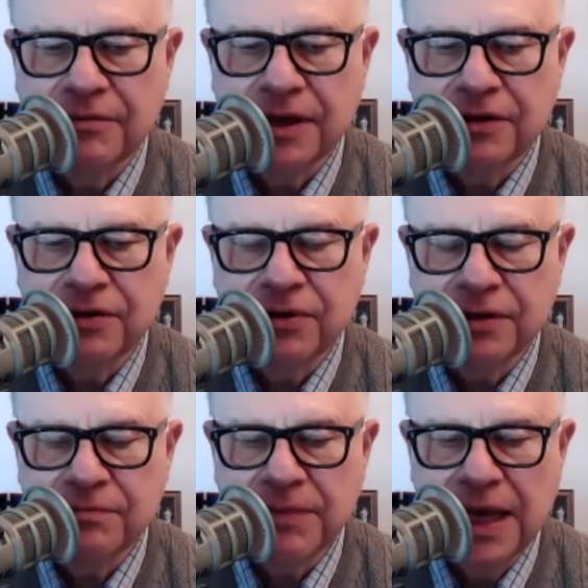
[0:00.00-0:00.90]
you
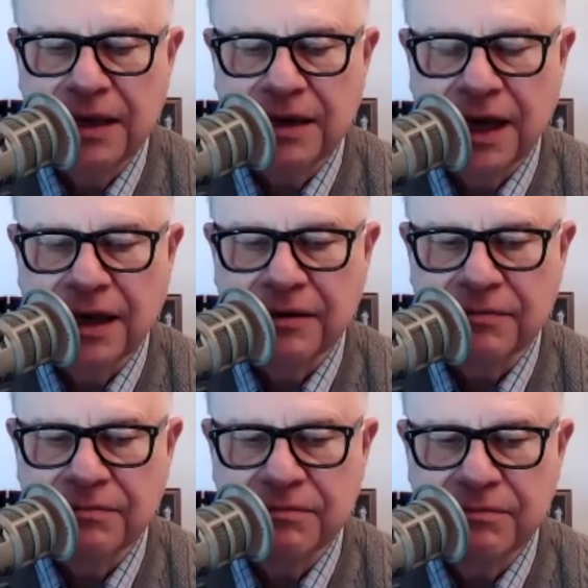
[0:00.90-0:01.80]
could make
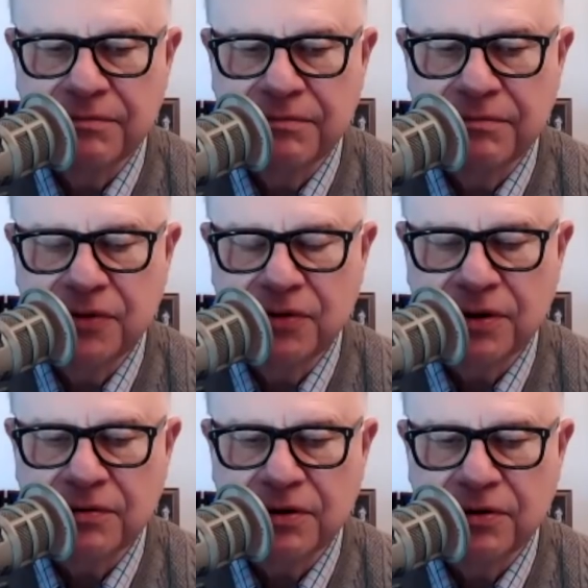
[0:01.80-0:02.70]
you
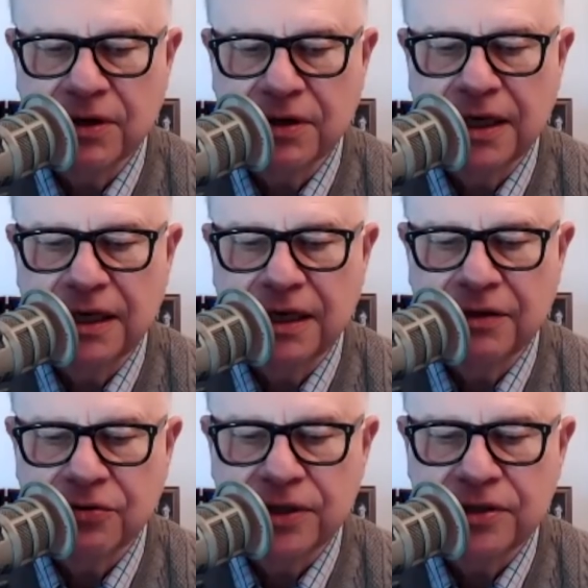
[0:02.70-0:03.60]
could
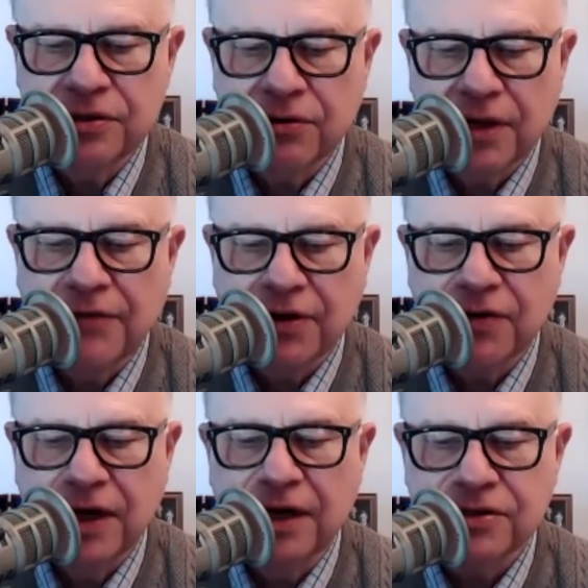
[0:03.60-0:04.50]
increase your level of
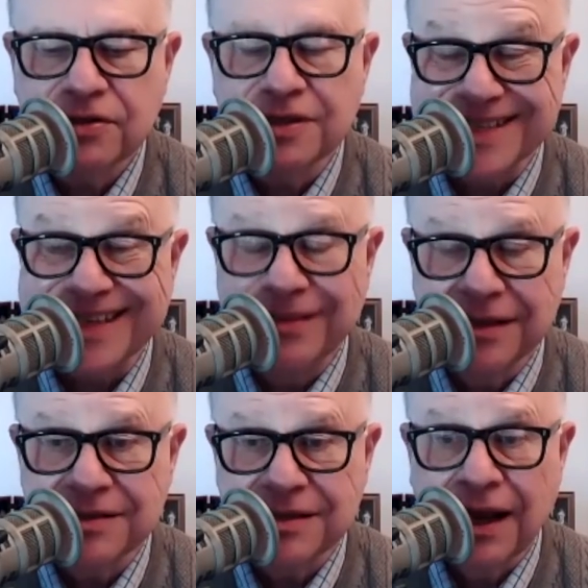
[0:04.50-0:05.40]
consciousness in
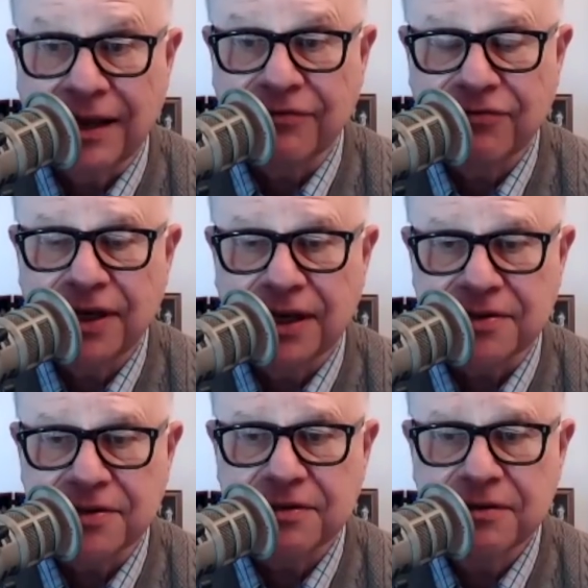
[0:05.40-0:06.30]
this life,
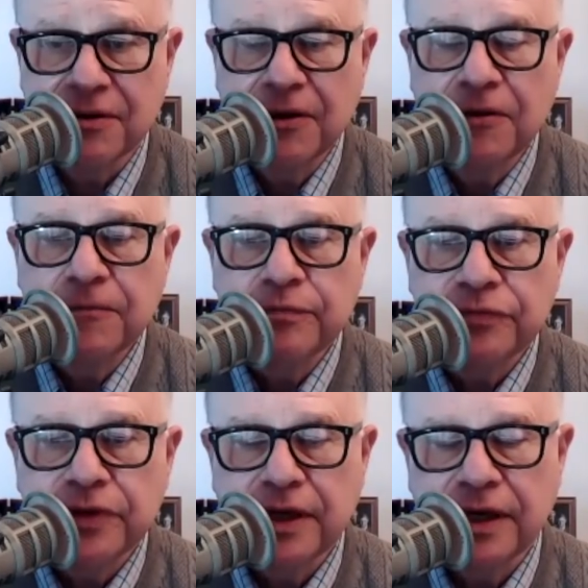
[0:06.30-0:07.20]
yes.
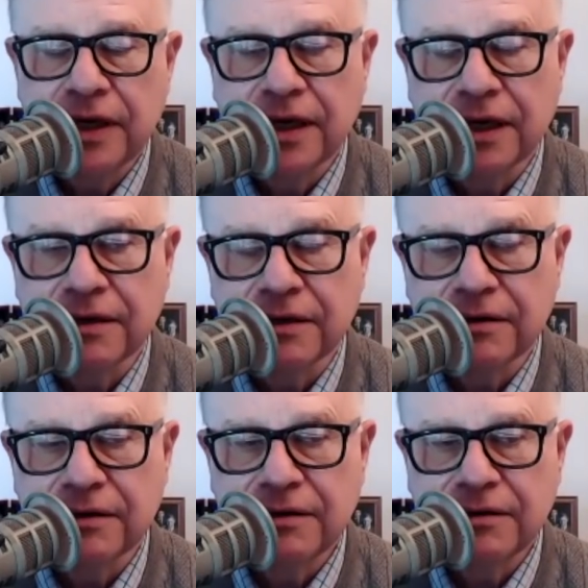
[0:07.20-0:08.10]
And
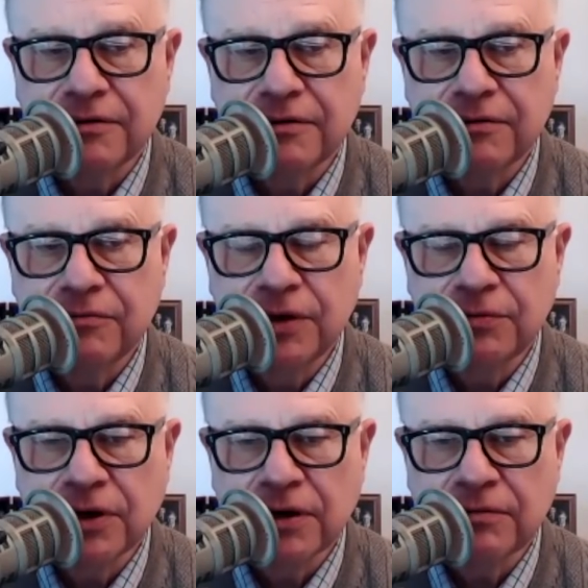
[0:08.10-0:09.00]
we
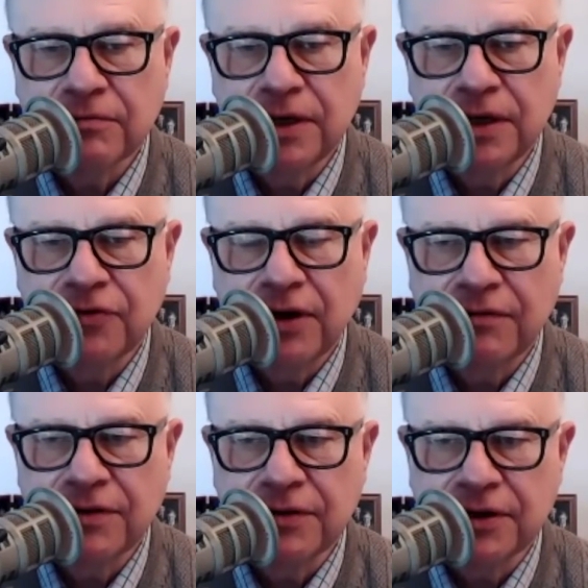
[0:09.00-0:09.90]
were involved
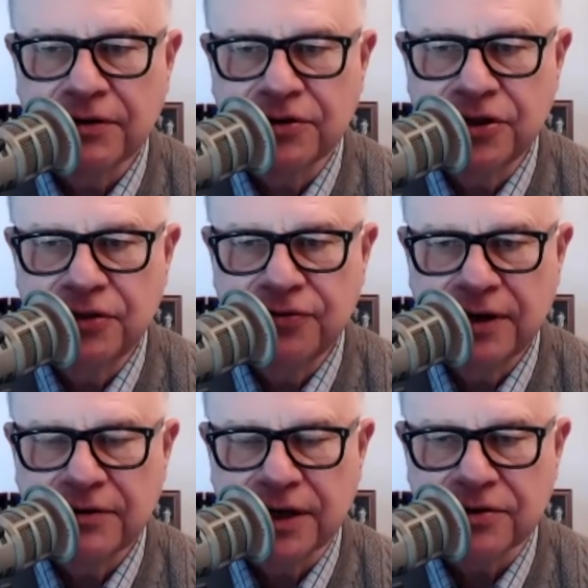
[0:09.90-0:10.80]
in the Gurdjieff
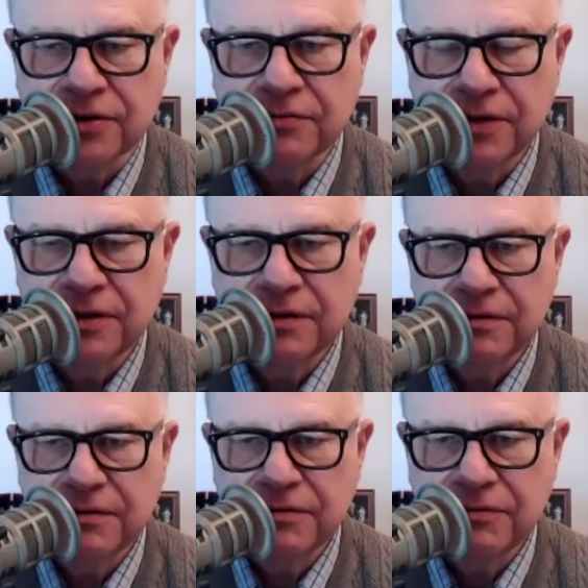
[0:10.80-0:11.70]
Foundation and
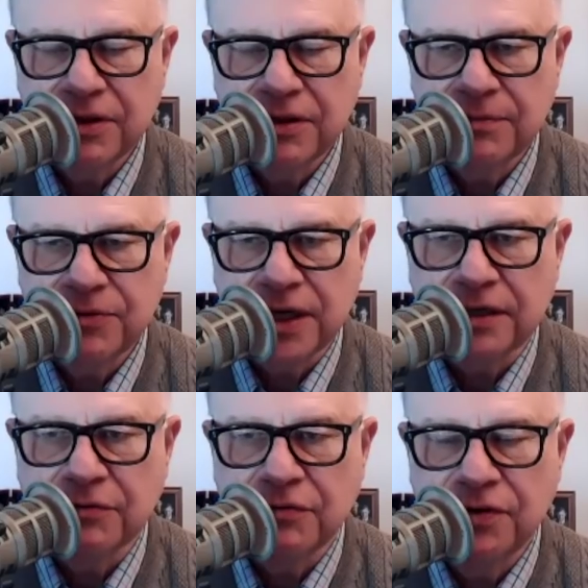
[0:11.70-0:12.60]
with the
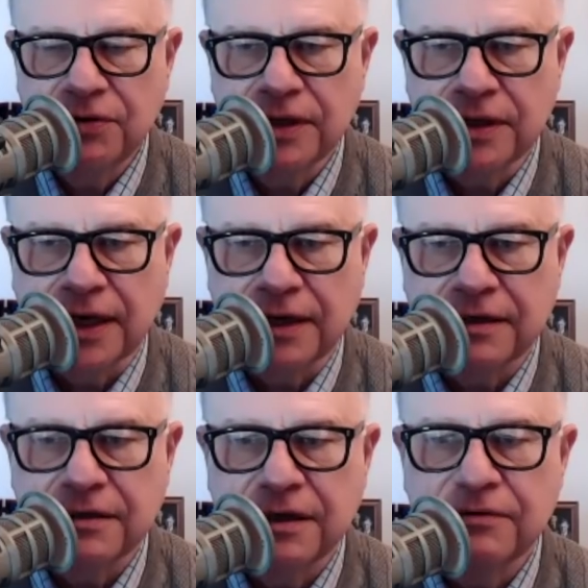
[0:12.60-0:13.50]
objective of doing that.
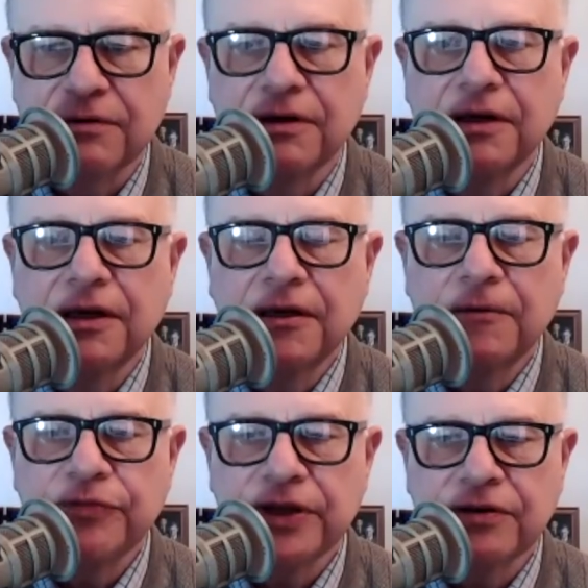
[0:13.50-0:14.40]
And
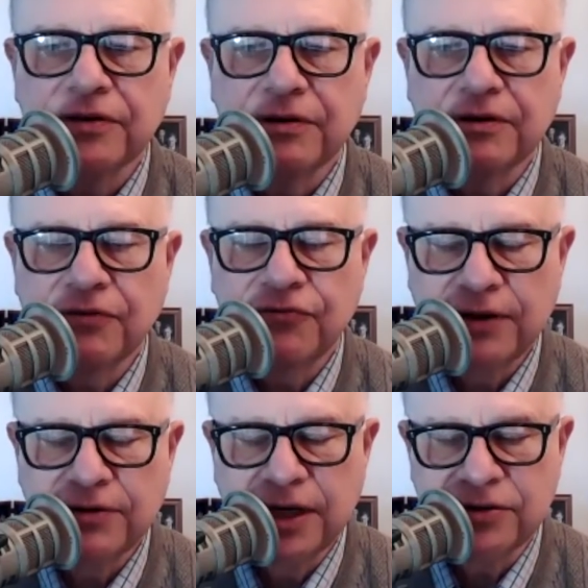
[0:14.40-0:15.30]
that's a
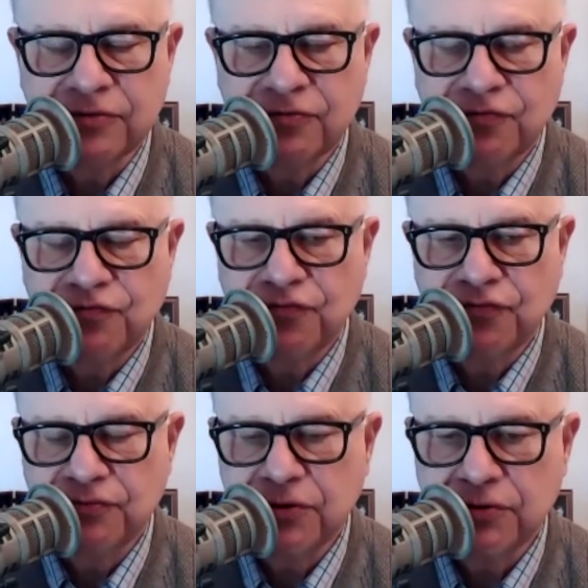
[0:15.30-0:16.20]
foundation
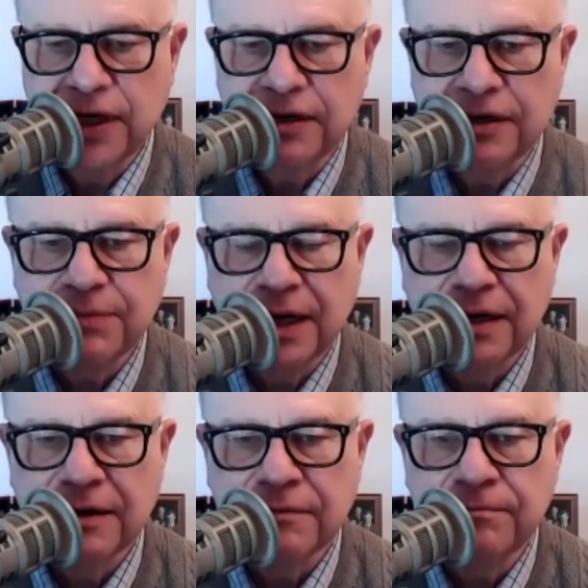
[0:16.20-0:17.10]
created by
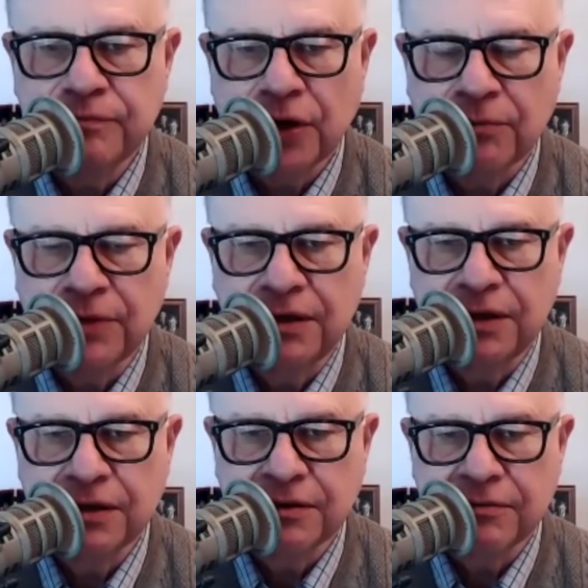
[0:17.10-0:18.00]
an
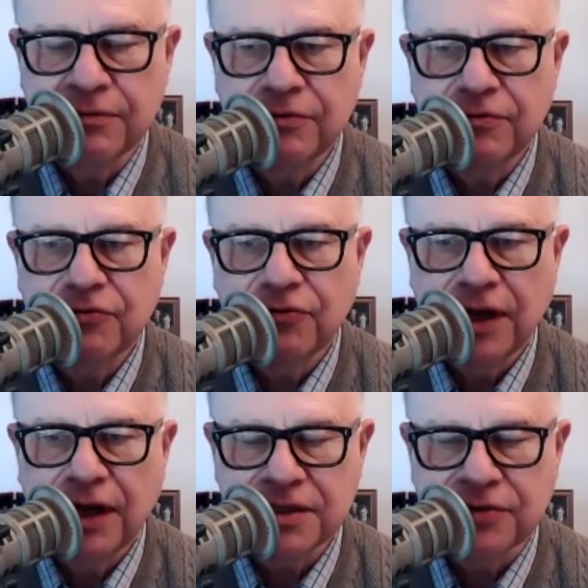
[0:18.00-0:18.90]
Armenian
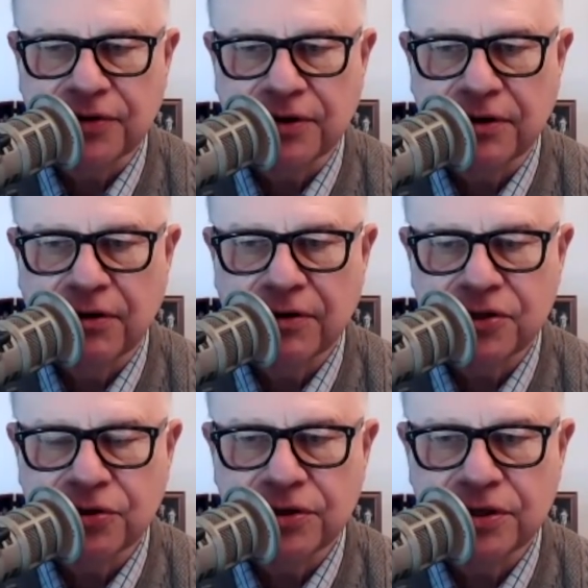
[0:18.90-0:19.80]
philosopher called
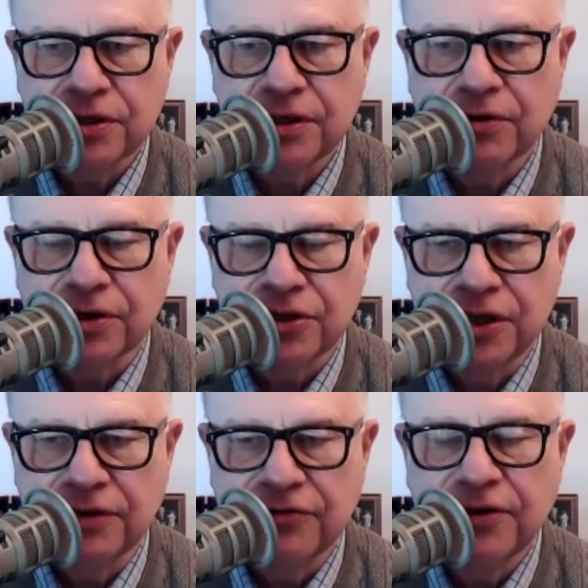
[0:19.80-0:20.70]
George
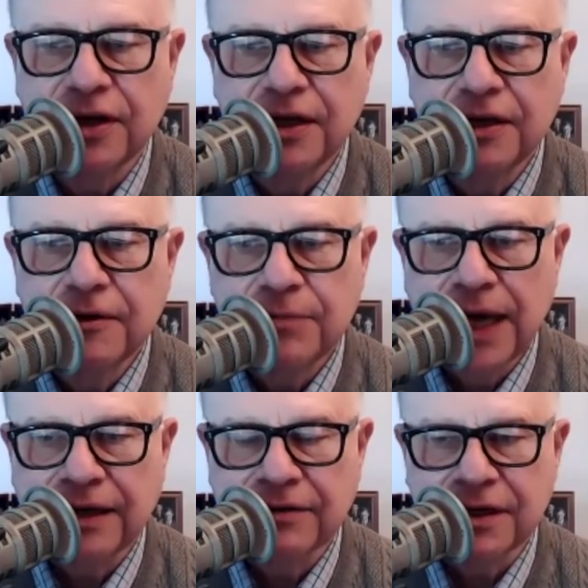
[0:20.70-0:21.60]
Gurdjieff
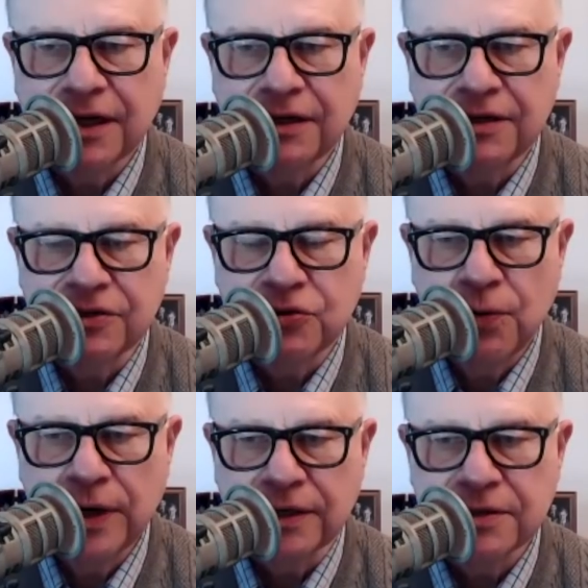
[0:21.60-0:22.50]
back in the
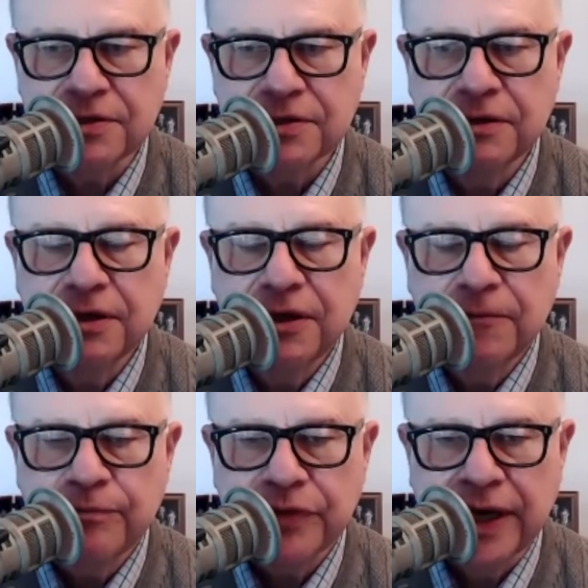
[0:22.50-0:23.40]
1920s.
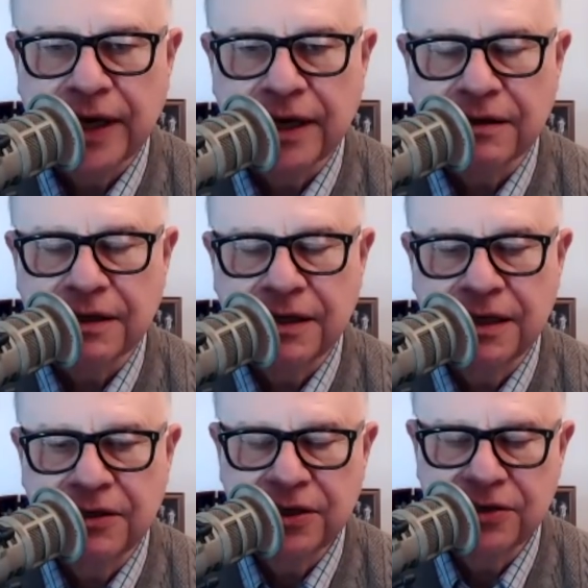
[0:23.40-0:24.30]
And he
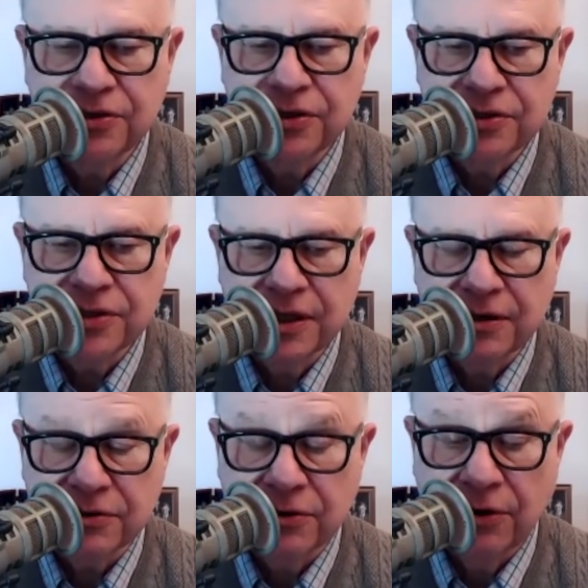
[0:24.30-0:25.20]
teaches or
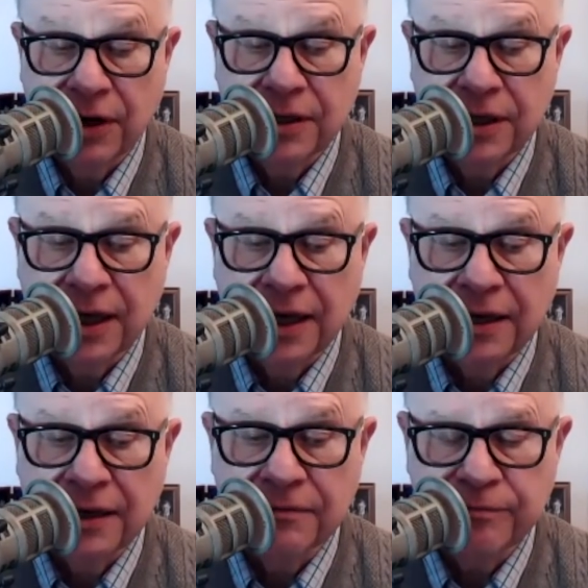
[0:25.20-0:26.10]
taught
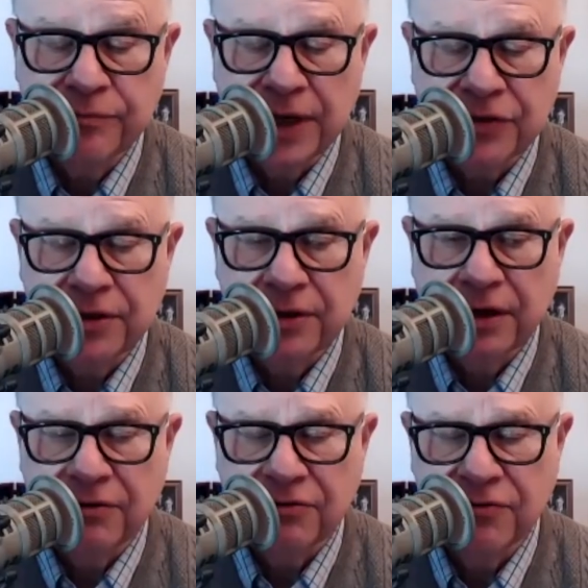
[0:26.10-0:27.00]
a method
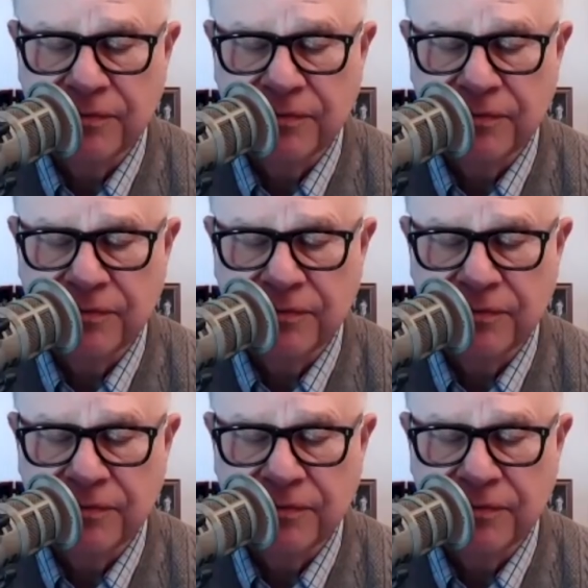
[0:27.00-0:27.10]
of